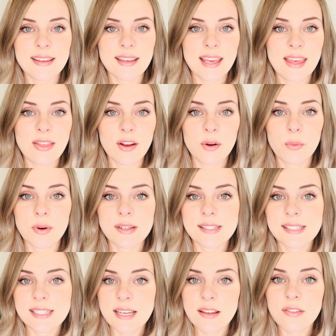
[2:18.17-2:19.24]
either we're
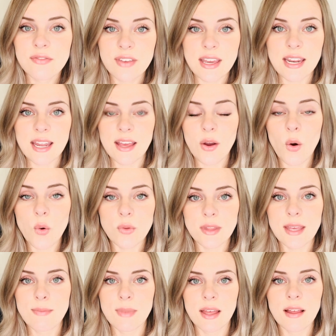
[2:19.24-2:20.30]
still feeding
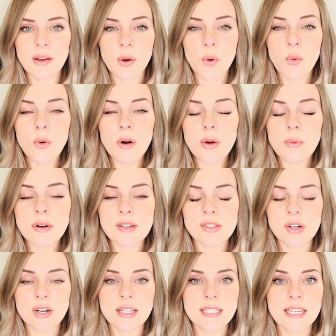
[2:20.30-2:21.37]
only milk or we're
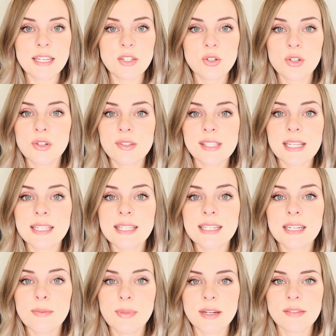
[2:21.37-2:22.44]
starting to introduce a
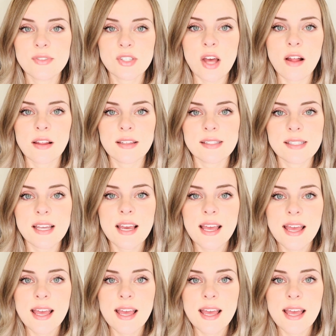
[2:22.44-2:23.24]
little bit of solids